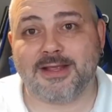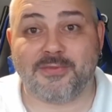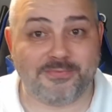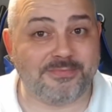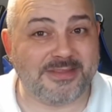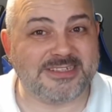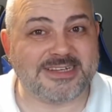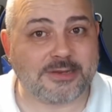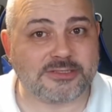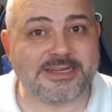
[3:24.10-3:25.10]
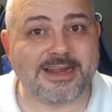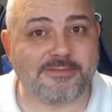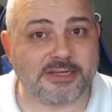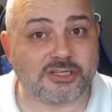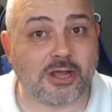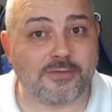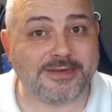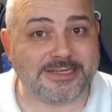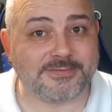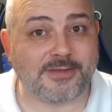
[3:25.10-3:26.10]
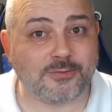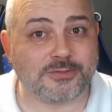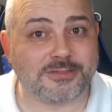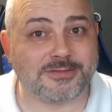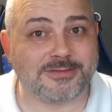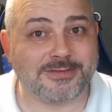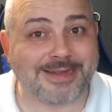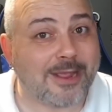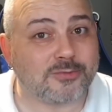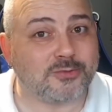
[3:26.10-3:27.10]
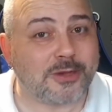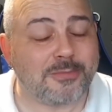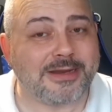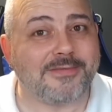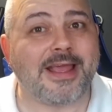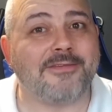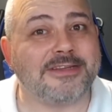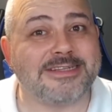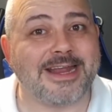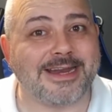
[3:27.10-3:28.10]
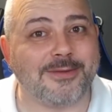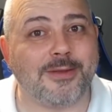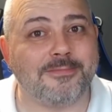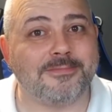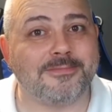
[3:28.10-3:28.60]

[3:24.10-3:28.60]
This is how serious COVID is, folks. The council don't believe they have to tell anyone.